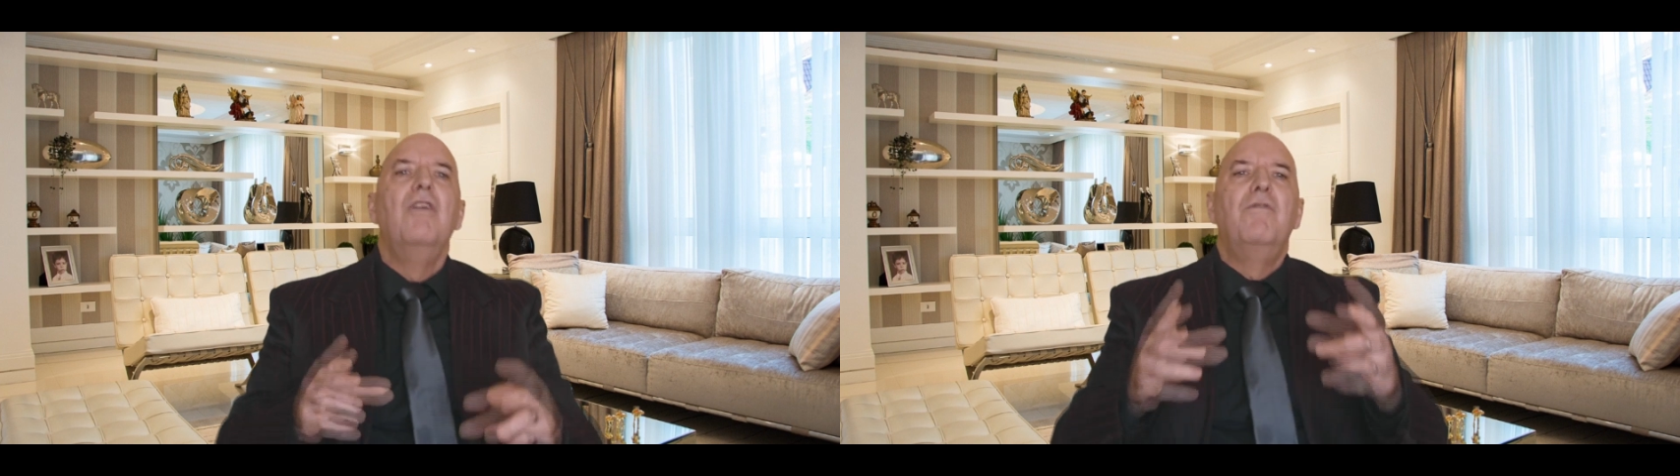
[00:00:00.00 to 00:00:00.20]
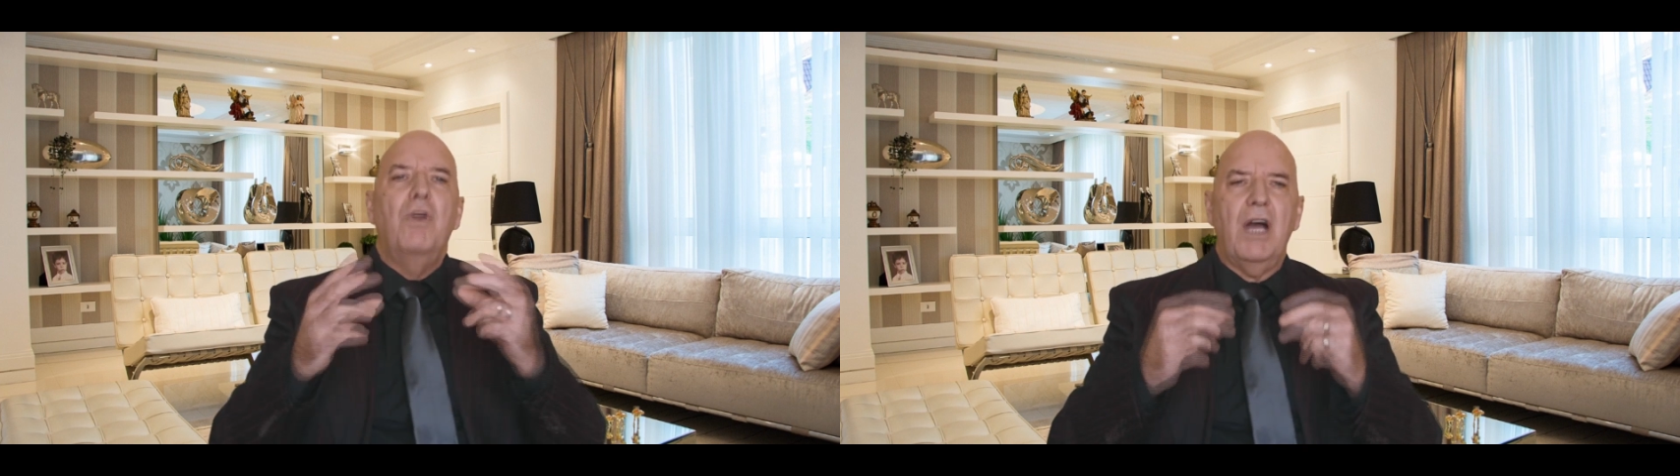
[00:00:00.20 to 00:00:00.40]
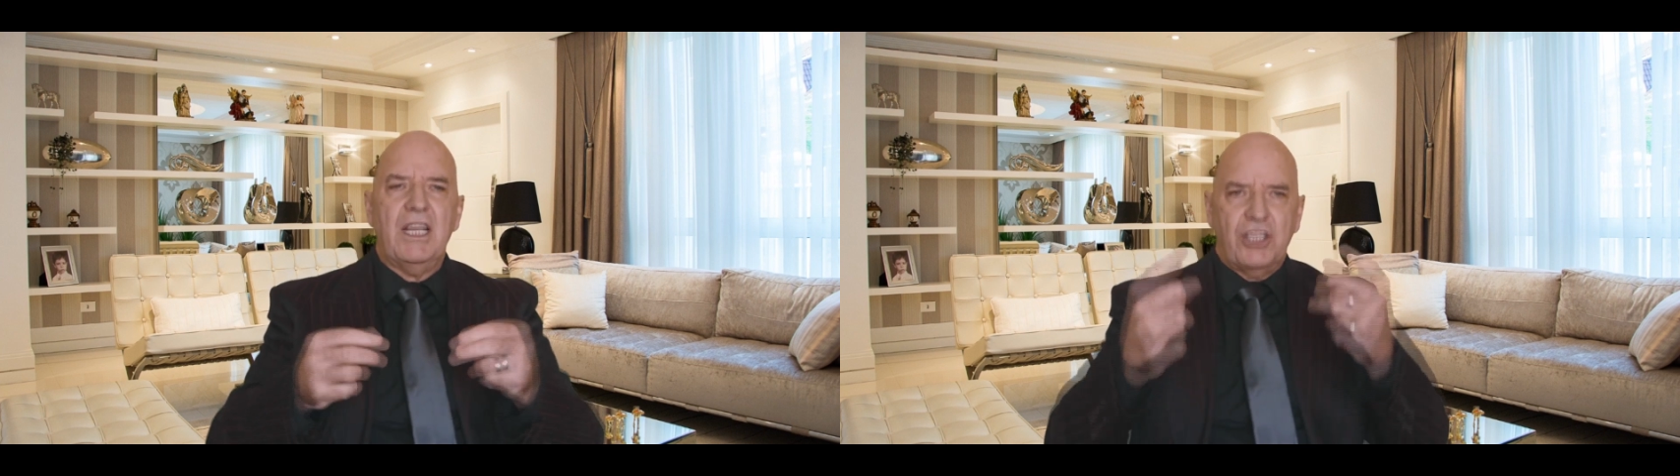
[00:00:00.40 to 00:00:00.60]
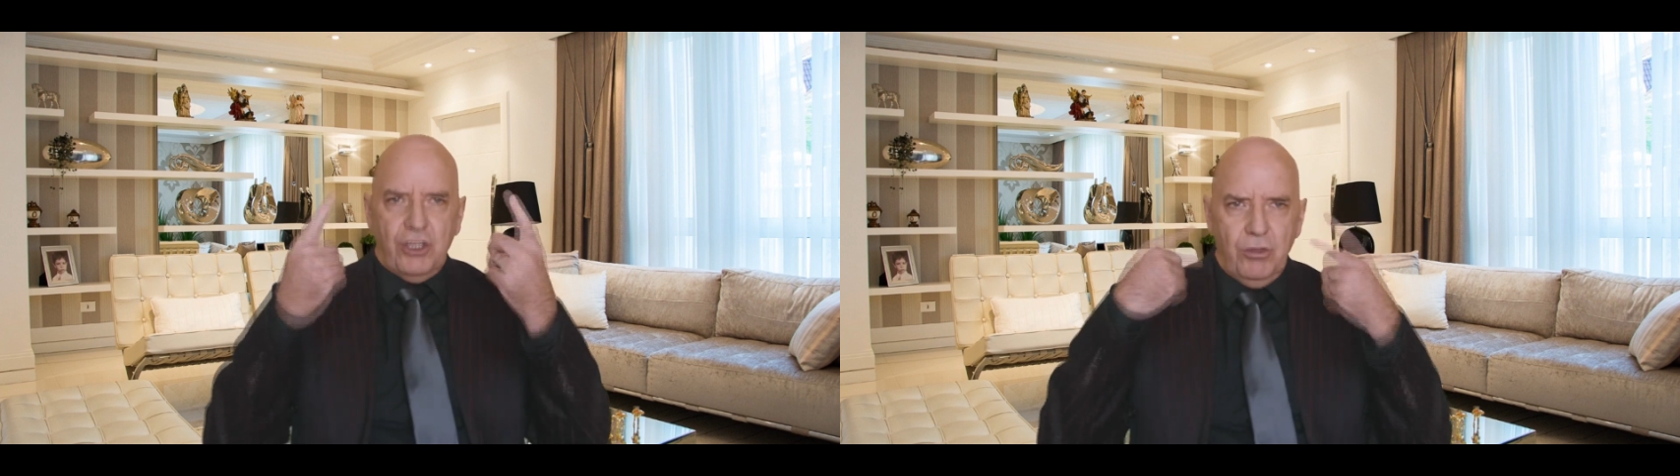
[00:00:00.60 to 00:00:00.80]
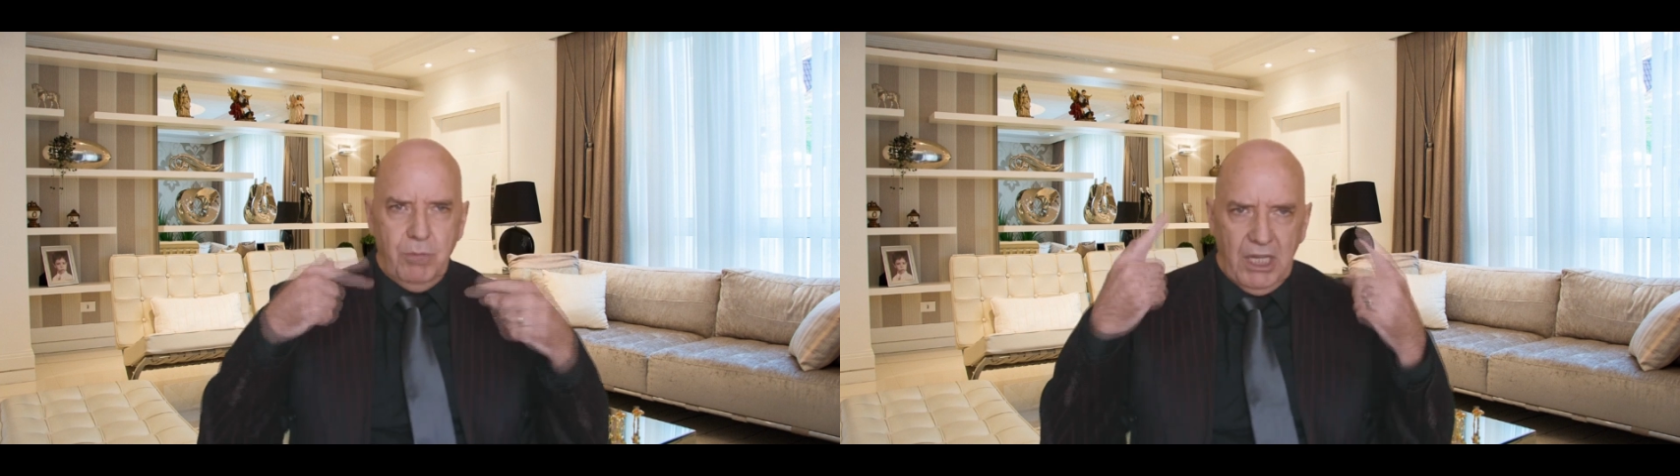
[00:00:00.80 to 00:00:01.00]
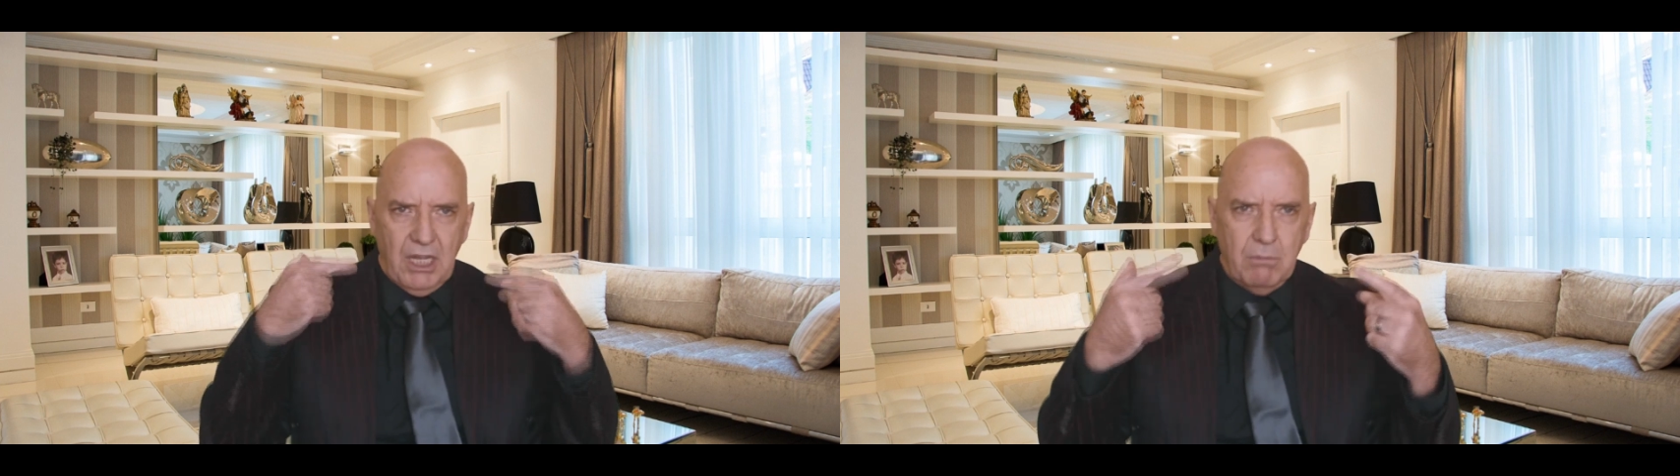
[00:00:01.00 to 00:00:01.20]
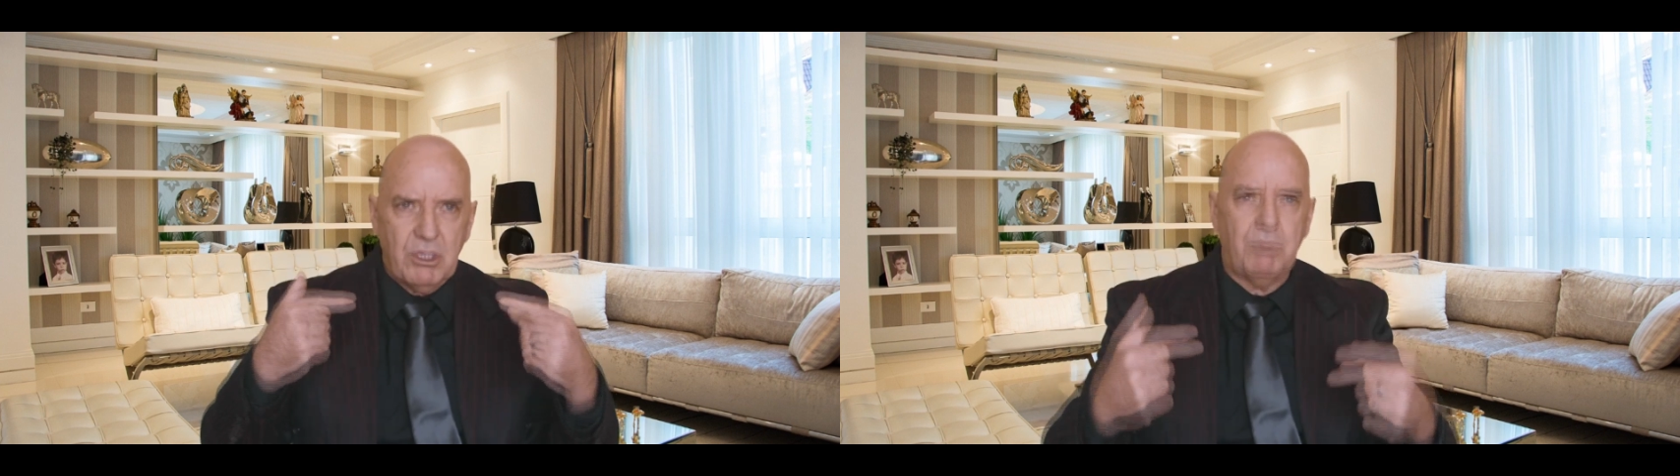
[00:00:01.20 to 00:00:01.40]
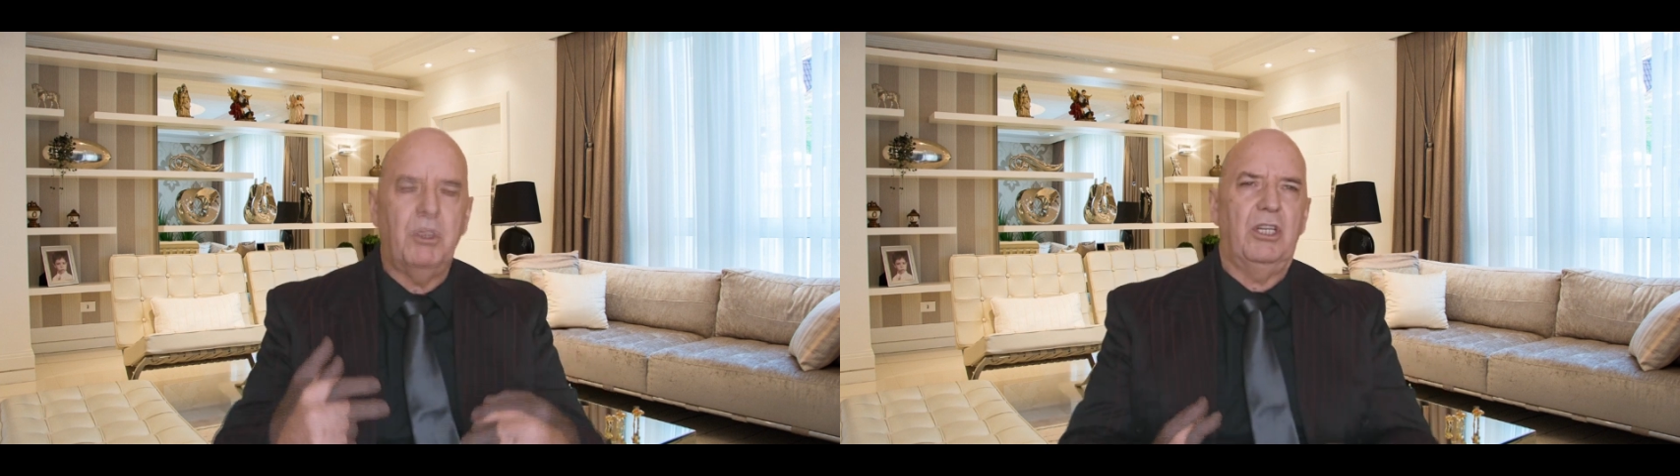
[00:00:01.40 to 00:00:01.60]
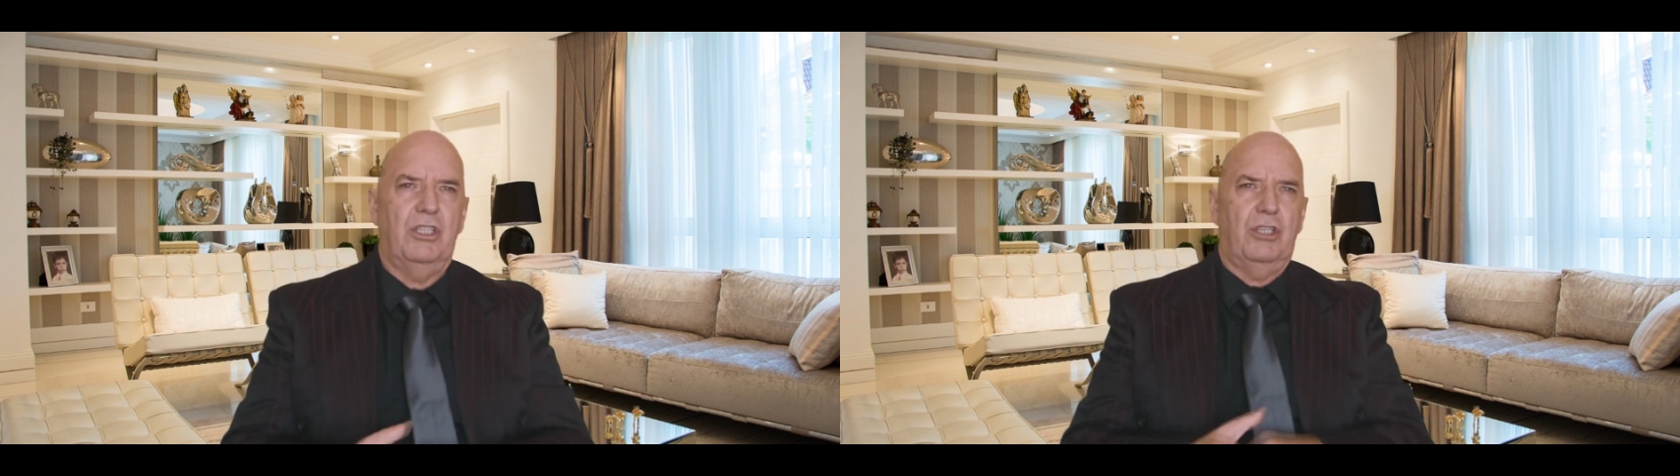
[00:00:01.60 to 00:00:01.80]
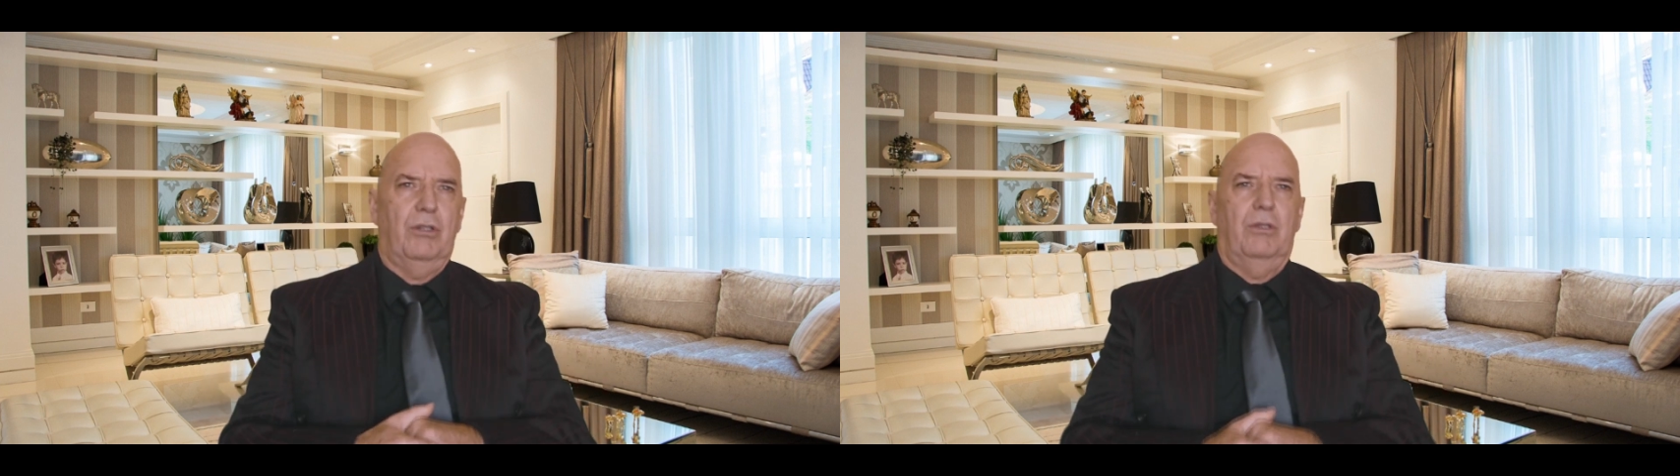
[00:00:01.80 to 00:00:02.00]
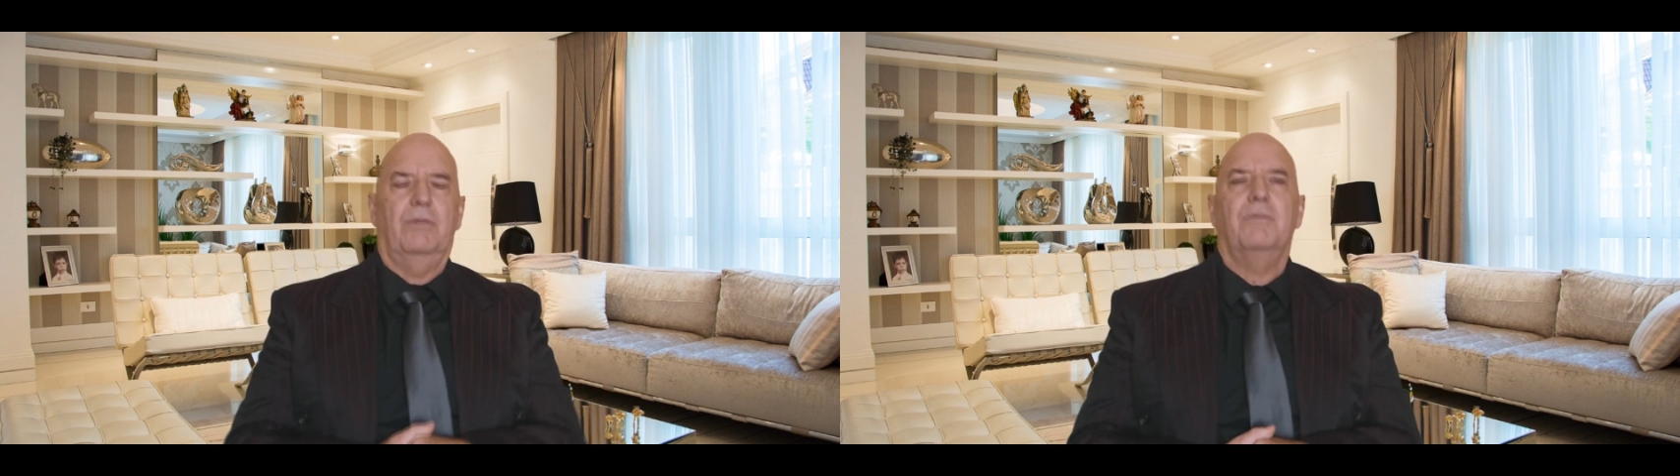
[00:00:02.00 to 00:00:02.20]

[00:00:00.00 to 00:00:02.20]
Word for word: for us to become spiritual.